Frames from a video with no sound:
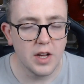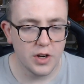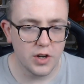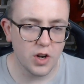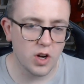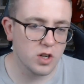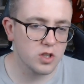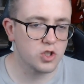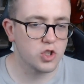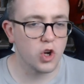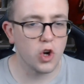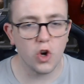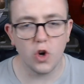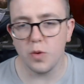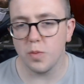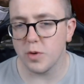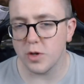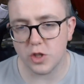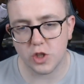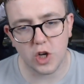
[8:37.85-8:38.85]
Not too
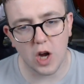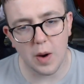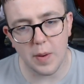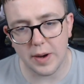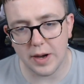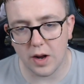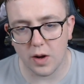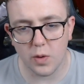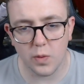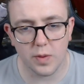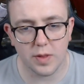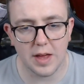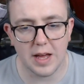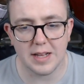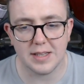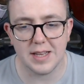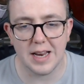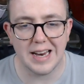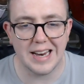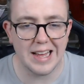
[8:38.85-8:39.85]
much going on with it.
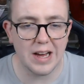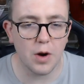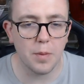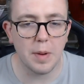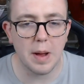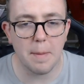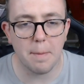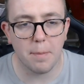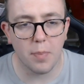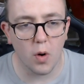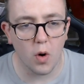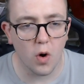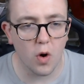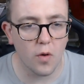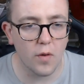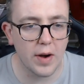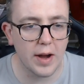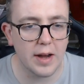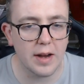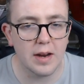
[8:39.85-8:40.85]
It's a little bit
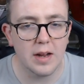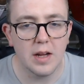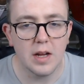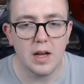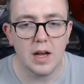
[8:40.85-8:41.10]
boring.